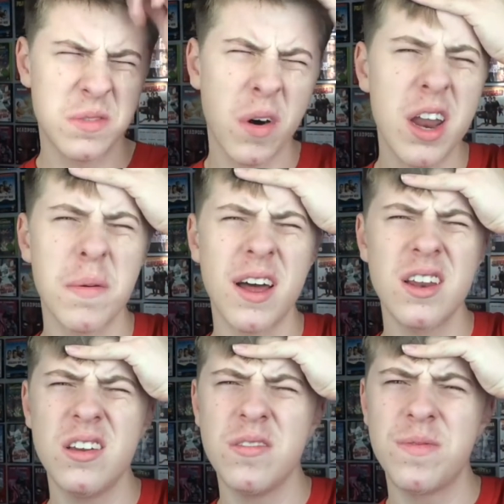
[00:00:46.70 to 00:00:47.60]

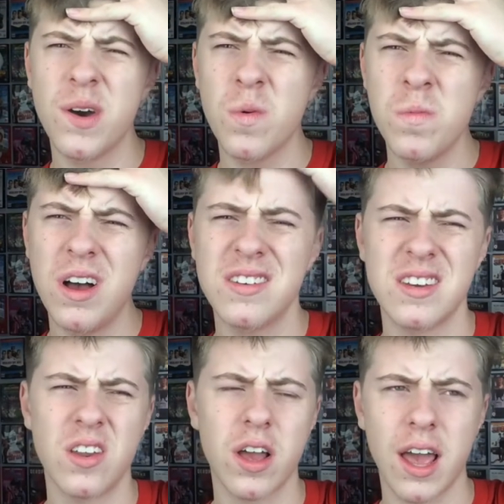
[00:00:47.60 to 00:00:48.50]
Spider-Man film, as
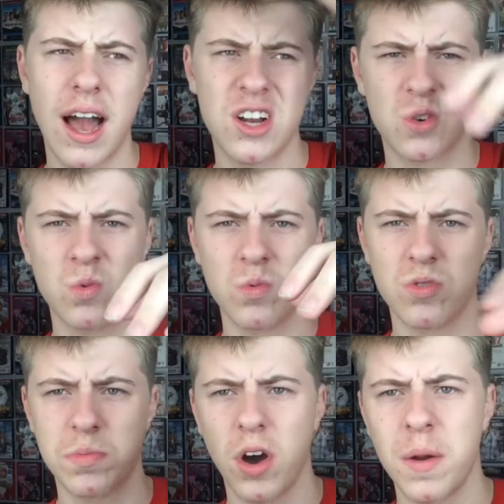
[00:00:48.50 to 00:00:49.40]
in like
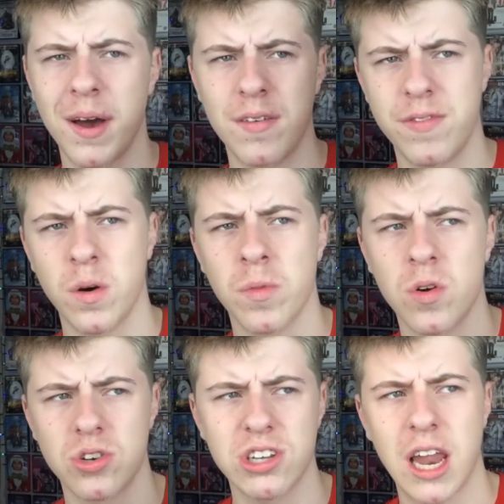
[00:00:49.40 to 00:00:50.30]
actual Spider-Man film,
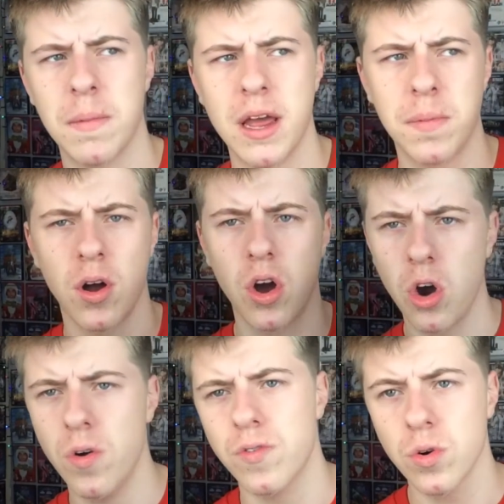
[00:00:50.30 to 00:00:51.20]
not just animated but
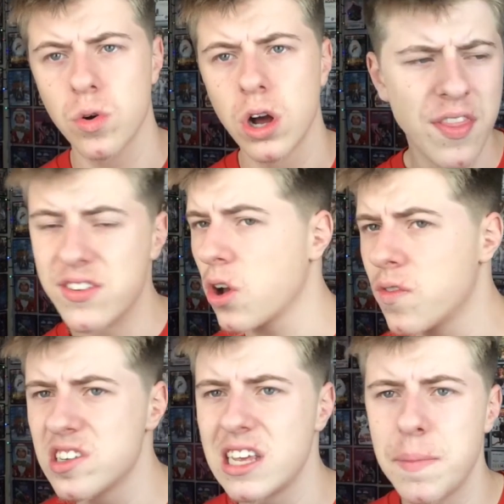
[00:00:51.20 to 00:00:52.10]
overall. There's
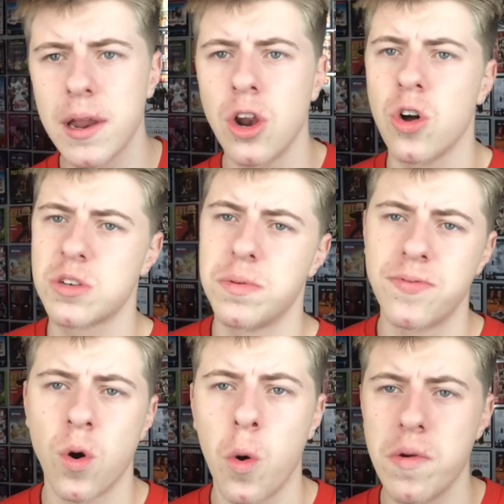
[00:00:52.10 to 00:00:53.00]
obviously been lots
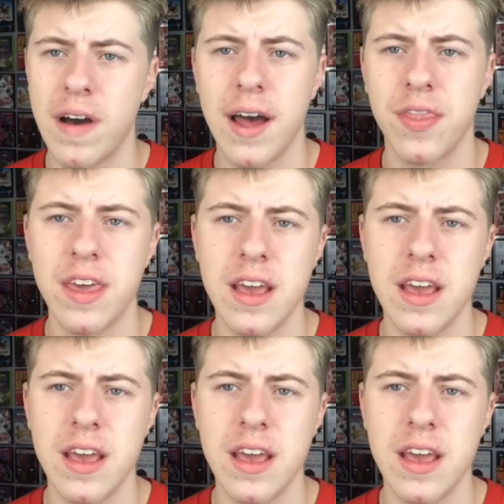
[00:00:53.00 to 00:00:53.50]
before. We've had